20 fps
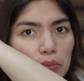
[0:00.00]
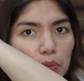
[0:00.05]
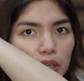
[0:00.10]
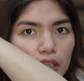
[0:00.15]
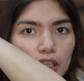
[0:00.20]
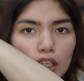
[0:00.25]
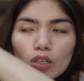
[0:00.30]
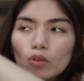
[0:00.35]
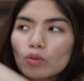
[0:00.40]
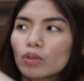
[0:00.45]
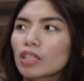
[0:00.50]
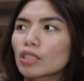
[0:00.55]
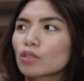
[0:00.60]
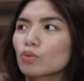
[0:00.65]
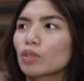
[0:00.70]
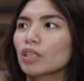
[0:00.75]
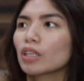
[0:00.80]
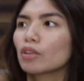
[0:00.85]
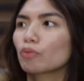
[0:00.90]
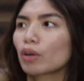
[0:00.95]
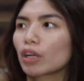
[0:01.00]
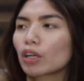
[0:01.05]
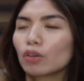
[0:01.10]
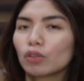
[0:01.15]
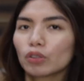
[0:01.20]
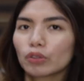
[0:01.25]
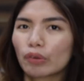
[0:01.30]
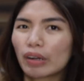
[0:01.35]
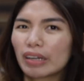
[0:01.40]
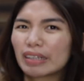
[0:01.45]
pretty cute. It's really
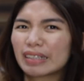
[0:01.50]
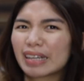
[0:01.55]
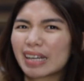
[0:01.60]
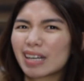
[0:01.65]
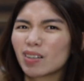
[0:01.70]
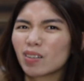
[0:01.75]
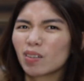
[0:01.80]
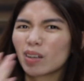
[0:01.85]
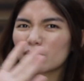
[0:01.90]
wrinkled right now.